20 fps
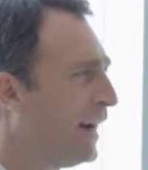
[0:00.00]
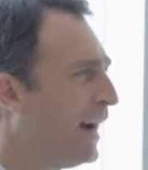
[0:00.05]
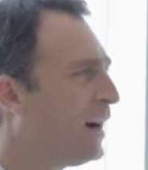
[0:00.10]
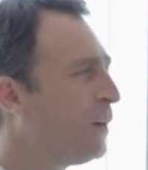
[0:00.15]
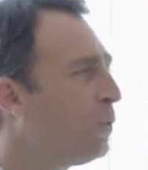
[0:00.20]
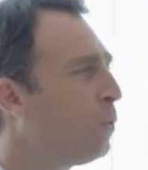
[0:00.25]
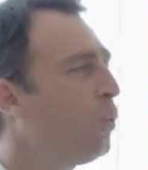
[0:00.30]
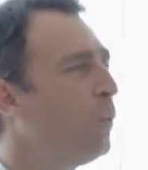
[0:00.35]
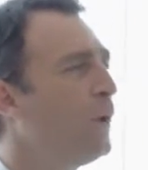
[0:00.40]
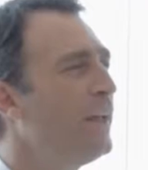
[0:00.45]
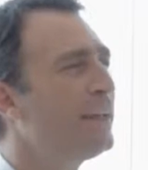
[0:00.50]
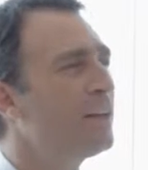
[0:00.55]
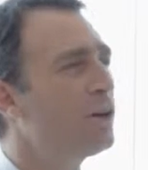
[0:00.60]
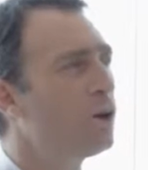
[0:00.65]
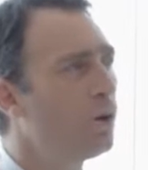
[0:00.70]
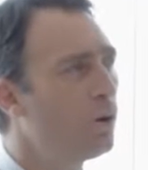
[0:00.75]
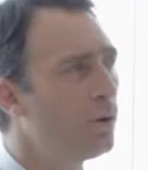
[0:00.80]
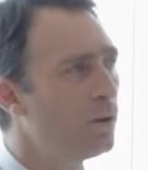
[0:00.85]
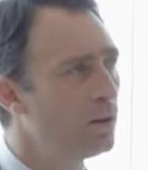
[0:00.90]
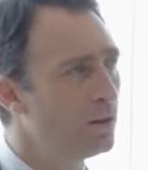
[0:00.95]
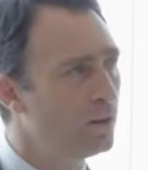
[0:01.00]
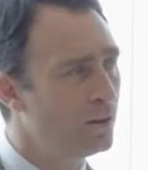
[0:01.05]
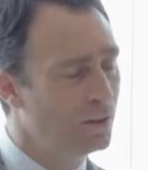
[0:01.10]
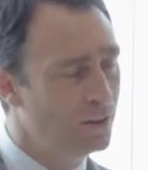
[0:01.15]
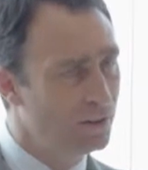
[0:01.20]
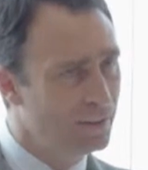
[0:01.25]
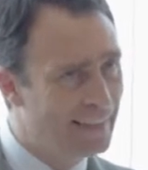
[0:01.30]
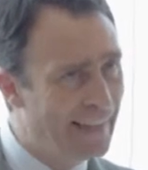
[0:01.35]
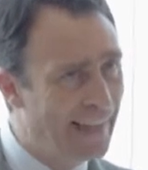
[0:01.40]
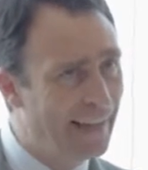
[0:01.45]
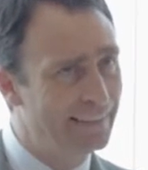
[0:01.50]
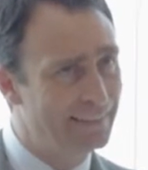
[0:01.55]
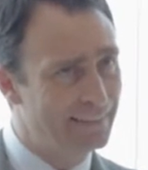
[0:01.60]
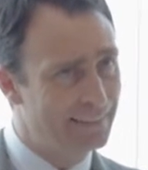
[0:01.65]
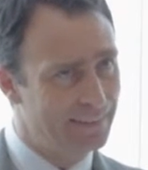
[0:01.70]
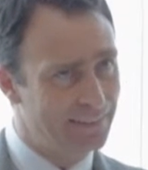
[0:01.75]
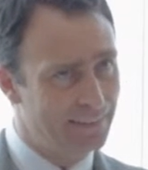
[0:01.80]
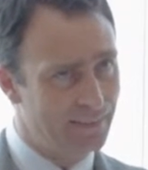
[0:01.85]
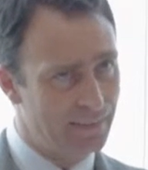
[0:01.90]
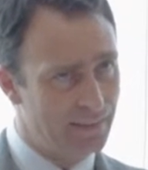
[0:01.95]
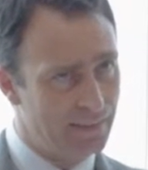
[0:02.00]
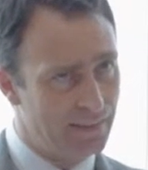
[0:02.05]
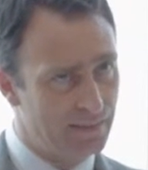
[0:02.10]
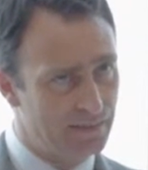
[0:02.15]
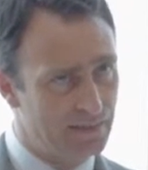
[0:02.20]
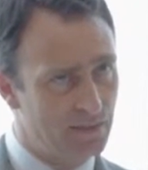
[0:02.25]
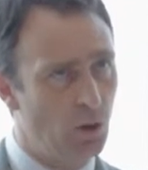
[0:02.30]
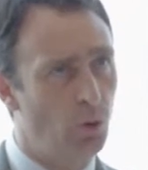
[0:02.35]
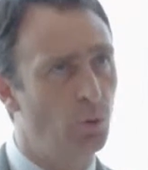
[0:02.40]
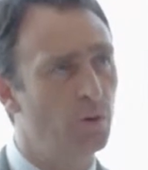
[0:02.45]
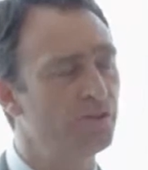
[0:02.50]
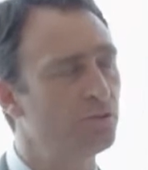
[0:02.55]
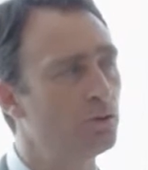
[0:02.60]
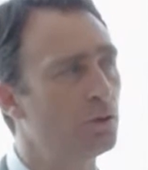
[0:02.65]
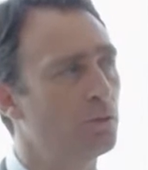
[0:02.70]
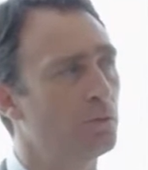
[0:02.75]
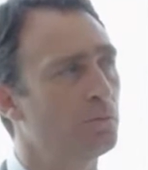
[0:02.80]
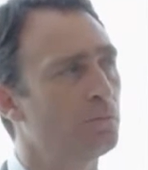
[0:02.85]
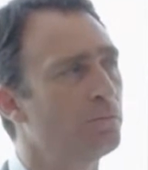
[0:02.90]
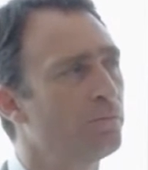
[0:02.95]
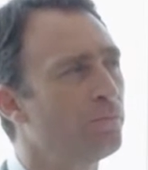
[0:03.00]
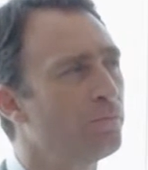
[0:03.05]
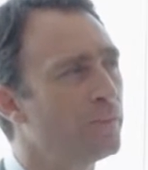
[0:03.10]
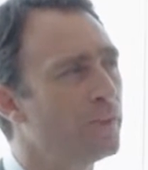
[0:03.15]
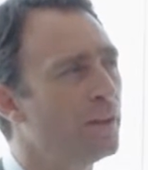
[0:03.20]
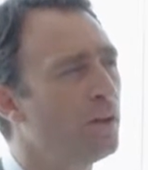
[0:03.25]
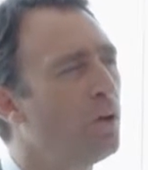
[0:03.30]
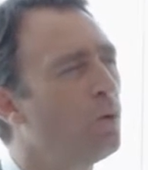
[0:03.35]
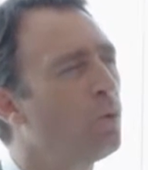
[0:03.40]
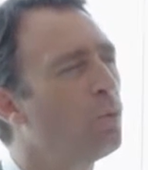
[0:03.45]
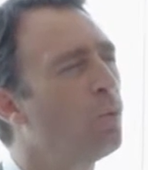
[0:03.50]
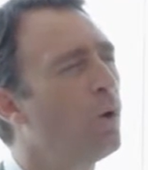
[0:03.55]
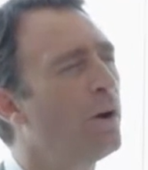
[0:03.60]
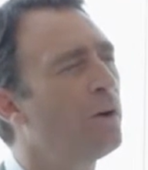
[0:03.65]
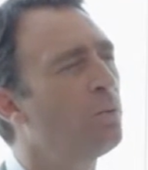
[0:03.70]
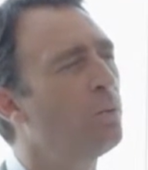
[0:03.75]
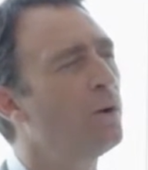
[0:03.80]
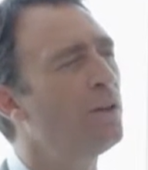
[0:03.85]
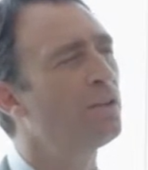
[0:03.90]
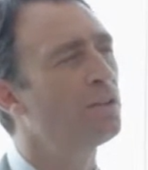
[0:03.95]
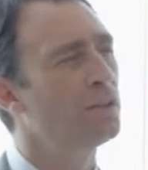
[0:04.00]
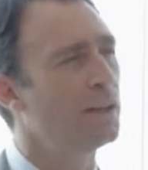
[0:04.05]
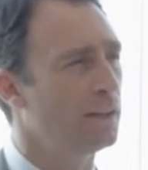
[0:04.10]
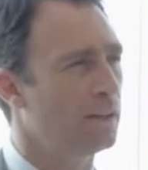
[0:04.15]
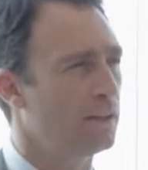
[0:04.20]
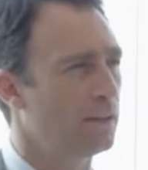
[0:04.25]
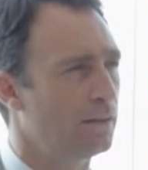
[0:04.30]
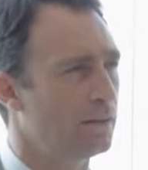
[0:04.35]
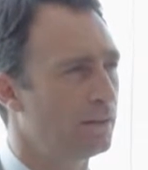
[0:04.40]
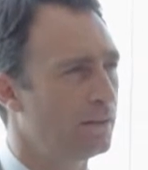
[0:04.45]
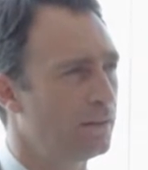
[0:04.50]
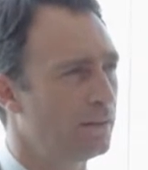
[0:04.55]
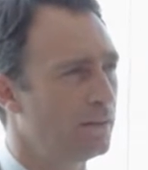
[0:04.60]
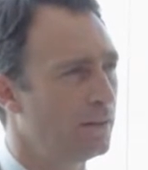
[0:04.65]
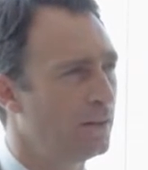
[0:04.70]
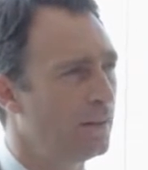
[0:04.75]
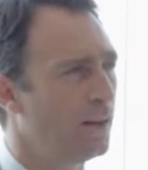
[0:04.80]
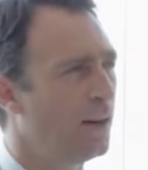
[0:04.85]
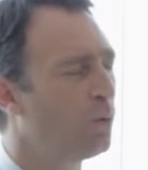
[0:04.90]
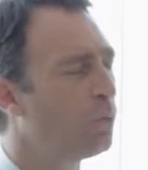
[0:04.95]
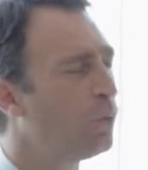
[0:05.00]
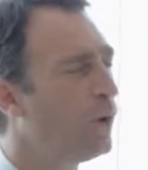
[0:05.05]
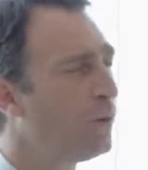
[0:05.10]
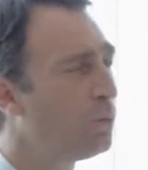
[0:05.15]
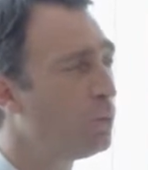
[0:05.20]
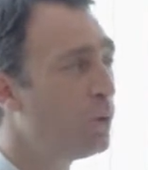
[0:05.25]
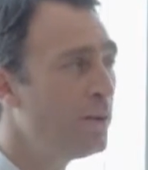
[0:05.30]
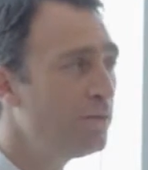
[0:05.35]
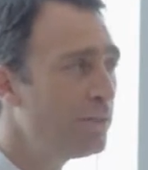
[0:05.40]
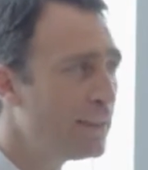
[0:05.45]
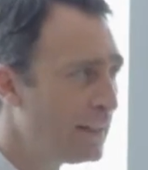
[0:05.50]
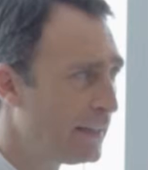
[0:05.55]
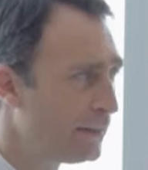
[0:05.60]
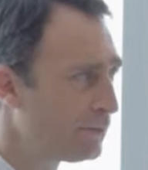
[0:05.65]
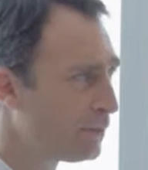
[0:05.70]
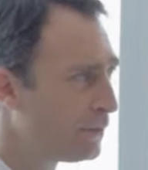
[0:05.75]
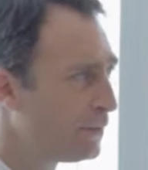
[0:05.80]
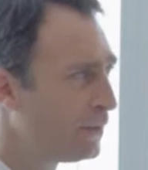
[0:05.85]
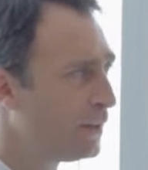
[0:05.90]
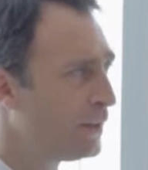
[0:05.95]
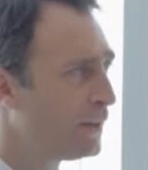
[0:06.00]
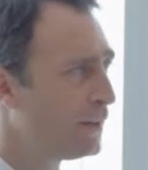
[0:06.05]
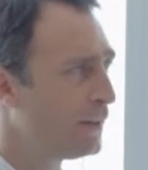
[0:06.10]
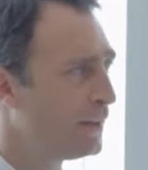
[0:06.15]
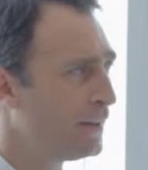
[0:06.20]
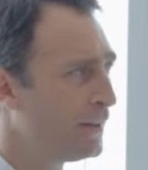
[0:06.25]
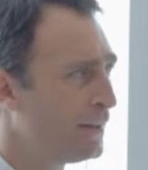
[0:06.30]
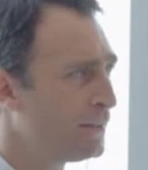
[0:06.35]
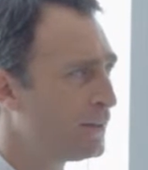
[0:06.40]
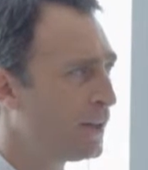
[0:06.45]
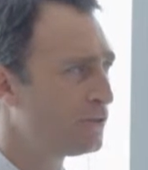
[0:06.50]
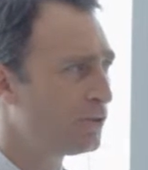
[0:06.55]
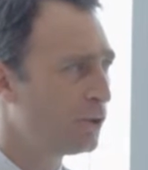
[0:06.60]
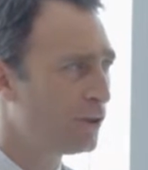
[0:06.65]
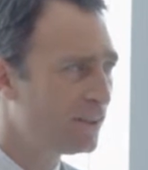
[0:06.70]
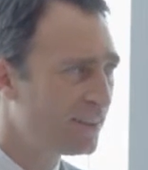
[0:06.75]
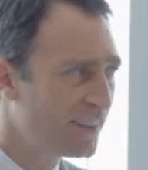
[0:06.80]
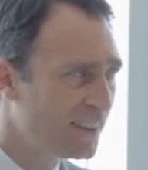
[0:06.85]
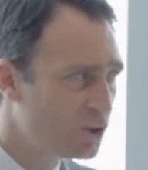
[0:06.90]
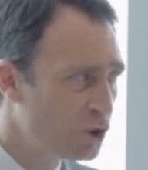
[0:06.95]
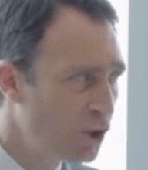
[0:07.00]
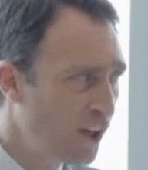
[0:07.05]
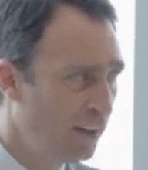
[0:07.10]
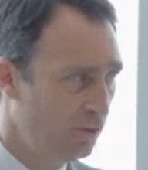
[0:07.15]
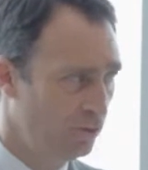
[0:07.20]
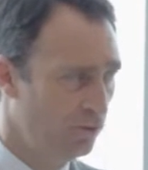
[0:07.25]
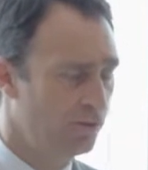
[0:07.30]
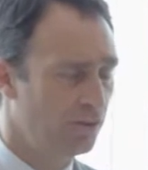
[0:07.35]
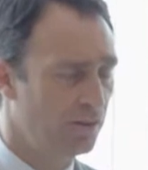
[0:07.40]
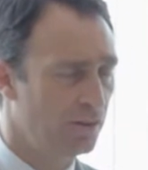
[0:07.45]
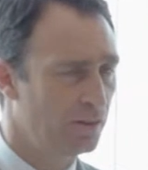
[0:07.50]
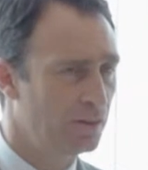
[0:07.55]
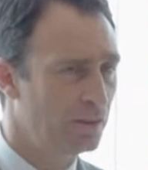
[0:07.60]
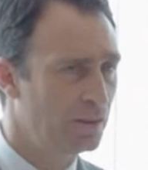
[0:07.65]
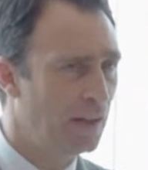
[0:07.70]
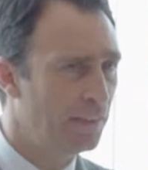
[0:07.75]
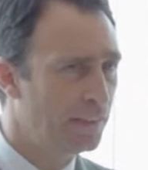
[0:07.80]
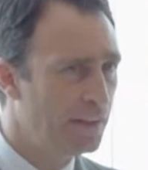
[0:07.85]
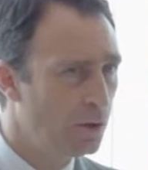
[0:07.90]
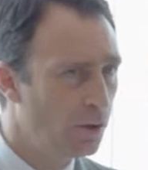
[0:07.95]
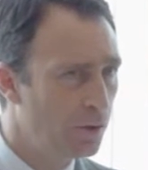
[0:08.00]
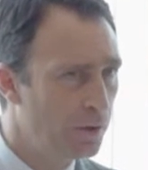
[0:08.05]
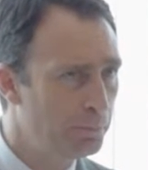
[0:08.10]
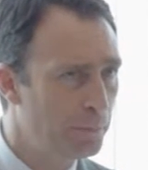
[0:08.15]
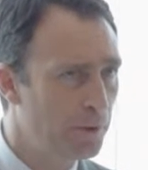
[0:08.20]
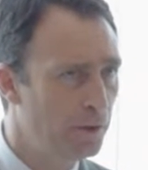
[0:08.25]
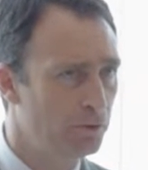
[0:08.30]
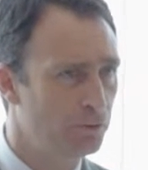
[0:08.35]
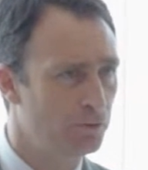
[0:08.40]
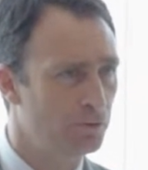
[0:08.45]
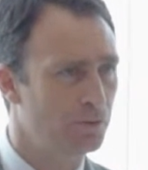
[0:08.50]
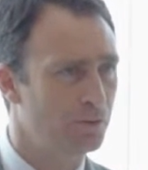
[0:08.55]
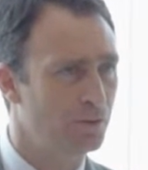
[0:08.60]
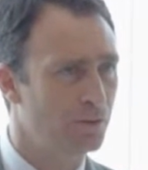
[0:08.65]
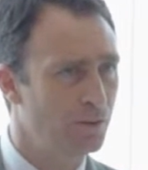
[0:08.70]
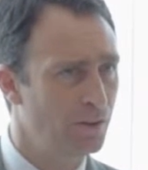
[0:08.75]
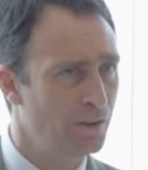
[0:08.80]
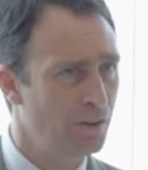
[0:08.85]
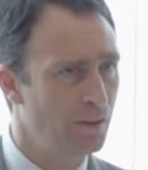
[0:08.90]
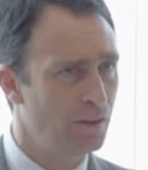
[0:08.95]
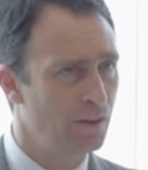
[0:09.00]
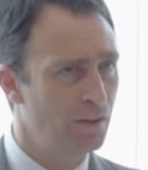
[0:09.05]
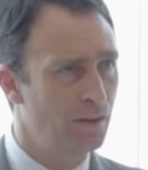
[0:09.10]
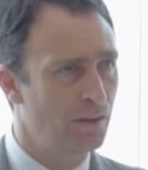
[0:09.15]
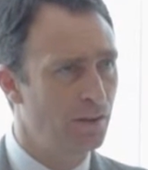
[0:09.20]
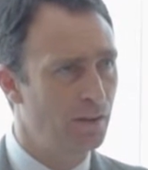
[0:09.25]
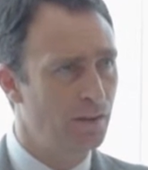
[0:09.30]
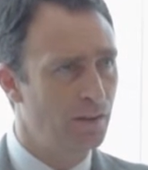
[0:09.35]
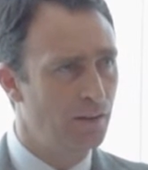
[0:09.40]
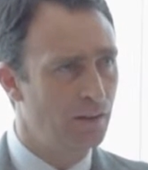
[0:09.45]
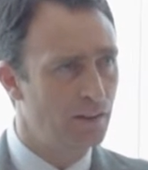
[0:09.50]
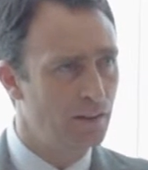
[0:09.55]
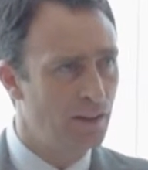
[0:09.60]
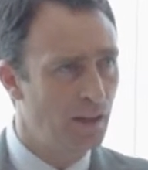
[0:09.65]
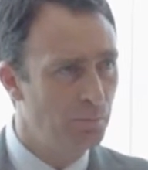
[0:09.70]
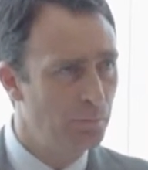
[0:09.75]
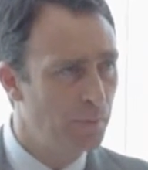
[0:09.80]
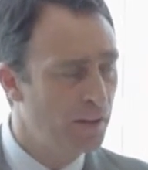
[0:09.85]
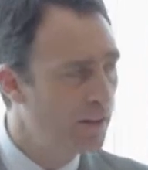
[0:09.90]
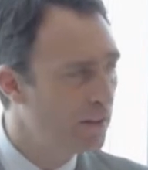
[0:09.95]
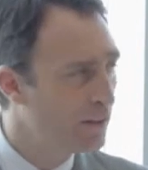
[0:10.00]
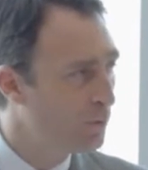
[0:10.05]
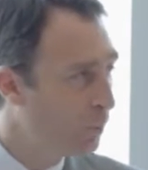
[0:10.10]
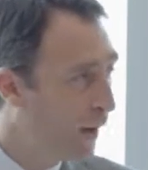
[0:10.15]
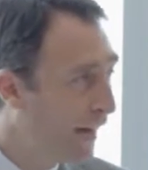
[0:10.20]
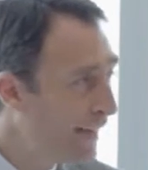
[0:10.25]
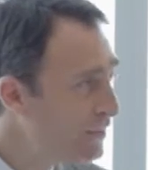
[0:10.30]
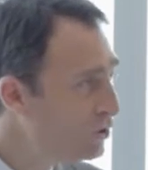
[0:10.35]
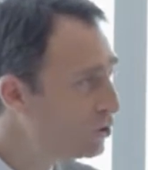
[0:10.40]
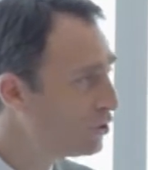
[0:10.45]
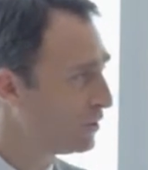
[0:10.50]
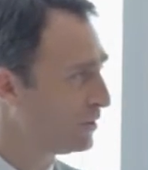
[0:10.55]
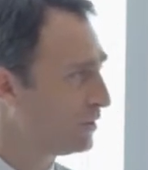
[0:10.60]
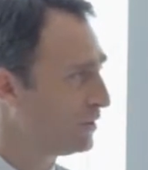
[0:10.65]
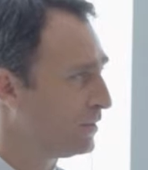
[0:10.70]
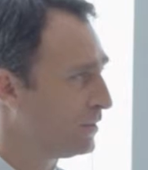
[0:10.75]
And we call that a snowstorm when we think, when we believe that there is a chance that the other person can be right,